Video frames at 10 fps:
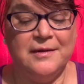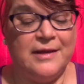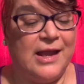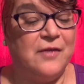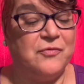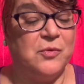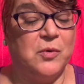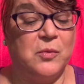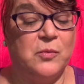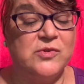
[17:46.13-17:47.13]

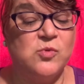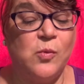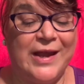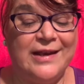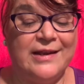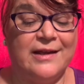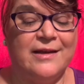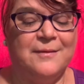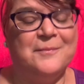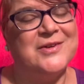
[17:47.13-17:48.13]
Everyone was waiting,
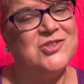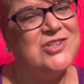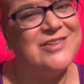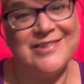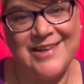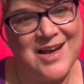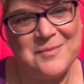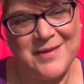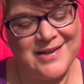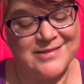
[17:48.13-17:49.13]
but she could not
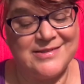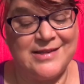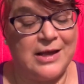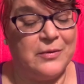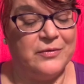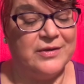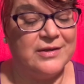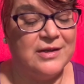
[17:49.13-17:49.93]
make a sound.